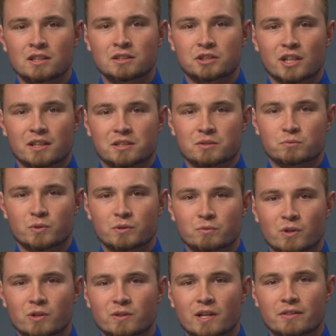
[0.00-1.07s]
Jackson
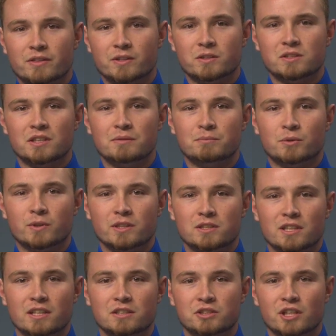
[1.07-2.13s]
Winrow had 13
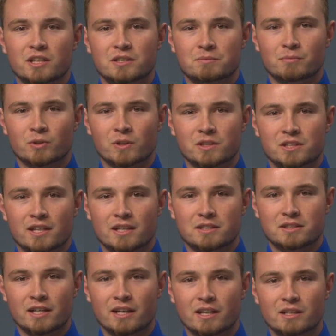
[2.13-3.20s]
points and Chase Morris had
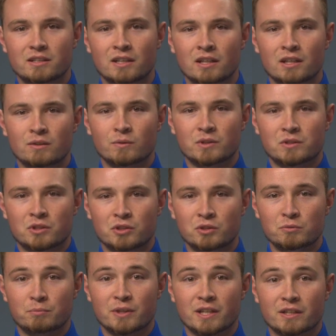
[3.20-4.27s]
10 with
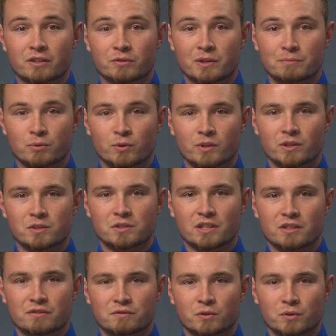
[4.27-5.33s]
2 big three-pointers
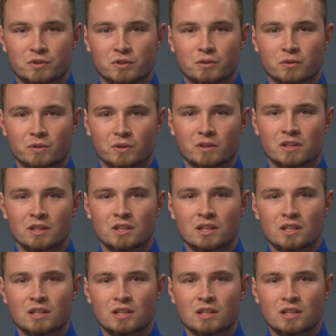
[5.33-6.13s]
in the fourth quarter.